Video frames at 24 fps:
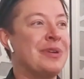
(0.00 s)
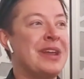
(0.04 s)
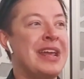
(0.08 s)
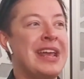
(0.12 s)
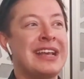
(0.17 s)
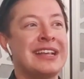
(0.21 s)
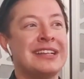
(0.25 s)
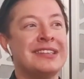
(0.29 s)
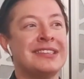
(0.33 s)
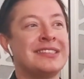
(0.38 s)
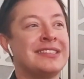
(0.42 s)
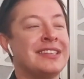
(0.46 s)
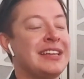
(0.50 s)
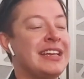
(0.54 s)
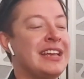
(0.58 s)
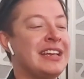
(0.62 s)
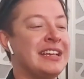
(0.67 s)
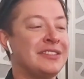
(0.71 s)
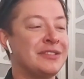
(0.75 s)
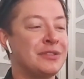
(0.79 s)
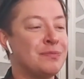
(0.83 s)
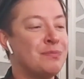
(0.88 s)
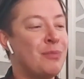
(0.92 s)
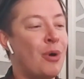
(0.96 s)
know,
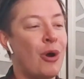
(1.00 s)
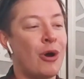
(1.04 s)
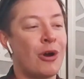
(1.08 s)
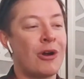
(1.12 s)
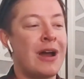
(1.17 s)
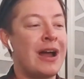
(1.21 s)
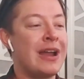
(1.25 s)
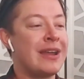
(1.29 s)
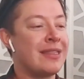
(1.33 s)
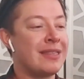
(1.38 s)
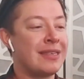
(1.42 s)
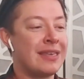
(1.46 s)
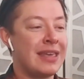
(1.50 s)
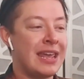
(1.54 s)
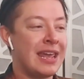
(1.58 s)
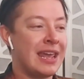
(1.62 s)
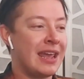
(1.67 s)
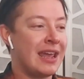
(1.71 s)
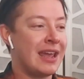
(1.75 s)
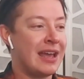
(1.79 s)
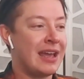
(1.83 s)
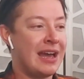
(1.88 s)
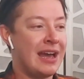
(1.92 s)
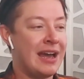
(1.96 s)
is more on
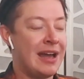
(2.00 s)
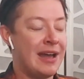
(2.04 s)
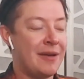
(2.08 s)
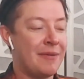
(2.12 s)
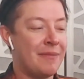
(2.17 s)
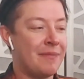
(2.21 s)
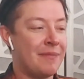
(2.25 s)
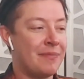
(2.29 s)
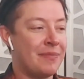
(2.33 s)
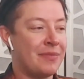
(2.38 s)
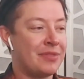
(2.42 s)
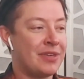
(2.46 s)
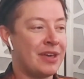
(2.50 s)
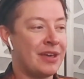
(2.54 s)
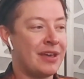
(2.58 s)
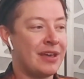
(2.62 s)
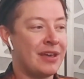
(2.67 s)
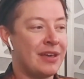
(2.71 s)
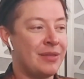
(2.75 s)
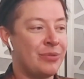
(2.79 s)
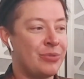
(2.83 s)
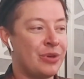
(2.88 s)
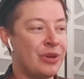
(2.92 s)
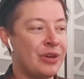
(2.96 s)
the
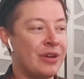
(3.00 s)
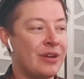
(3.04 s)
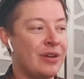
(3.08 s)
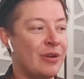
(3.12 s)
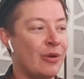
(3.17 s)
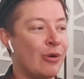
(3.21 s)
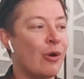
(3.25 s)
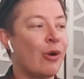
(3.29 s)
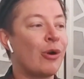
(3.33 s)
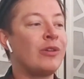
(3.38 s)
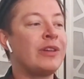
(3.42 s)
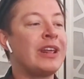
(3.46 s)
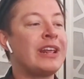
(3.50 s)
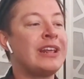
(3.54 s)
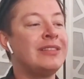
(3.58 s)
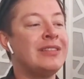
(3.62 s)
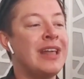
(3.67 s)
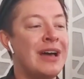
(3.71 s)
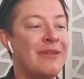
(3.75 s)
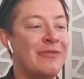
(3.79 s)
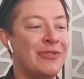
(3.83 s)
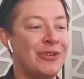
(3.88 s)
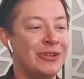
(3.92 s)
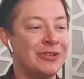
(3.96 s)
early
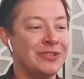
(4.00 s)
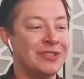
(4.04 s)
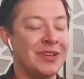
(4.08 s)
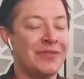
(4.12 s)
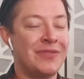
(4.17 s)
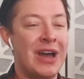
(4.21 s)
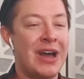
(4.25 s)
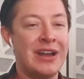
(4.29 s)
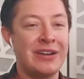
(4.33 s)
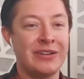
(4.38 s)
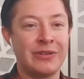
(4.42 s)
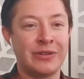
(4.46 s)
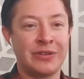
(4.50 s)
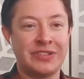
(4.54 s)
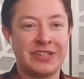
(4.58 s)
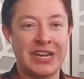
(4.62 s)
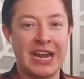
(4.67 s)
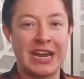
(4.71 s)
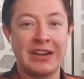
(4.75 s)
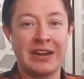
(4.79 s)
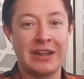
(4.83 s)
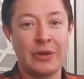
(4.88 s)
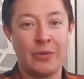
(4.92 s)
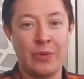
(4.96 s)
levels of
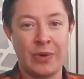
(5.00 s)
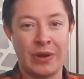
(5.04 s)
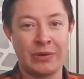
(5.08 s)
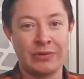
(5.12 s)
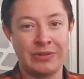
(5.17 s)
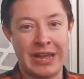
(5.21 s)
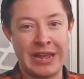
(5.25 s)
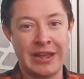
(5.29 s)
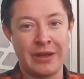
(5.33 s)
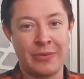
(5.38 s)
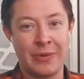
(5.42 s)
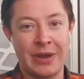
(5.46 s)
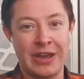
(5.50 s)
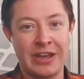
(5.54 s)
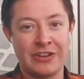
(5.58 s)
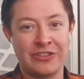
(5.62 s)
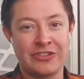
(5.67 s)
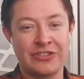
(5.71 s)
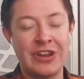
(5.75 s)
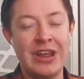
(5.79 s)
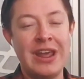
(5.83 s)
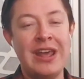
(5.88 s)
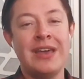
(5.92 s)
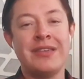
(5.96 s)
understanding queer
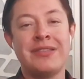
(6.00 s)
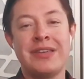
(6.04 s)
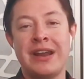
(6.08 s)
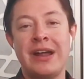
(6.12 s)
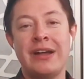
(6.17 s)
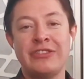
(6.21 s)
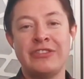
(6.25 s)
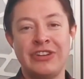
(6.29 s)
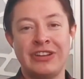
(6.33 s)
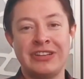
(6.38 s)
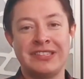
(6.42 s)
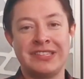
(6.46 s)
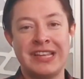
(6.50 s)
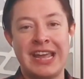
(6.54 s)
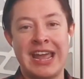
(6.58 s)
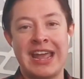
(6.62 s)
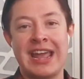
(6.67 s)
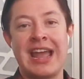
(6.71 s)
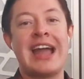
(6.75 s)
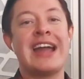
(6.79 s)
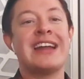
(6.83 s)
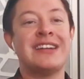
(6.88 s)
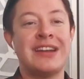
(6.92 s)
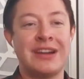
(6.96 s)
language, then I'll just
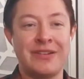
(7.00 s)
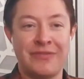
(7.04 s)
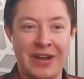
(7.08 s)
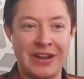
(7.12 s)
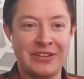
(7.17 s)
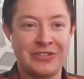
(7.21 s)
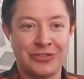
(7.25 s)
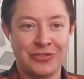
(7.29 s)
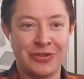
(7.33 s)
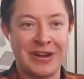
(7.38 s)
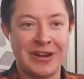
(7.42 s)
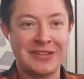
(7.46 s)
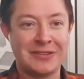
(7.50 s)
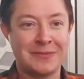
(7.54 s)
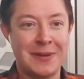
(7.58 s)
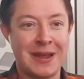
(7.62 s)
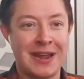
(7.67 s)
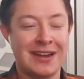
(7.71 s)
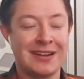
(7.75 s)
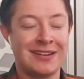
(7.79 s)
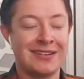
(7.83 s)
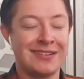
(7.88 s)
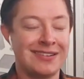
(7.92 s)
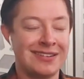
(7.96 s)
say identifies trans
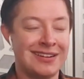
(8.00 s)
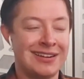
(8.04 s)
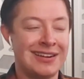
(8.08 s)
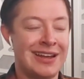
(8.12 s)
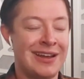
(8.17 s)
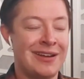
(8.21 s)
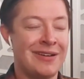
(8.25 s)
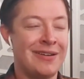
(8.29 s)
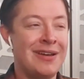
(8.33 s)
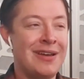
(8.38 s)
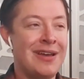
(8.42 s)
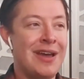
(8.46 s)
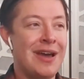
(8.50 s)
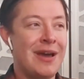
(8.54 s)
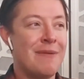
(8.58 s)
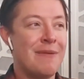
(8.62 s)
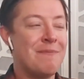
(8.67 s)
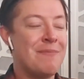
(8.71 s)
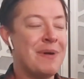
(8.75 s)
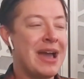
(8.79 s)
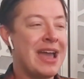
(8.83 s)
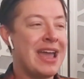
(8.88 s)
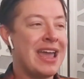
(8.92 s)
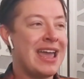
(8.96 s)
man, you know.
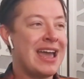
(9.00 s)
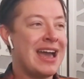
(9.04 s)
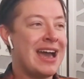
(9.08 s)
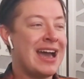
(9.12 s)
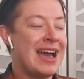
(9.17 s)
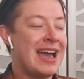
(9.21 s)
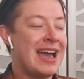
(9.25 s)
But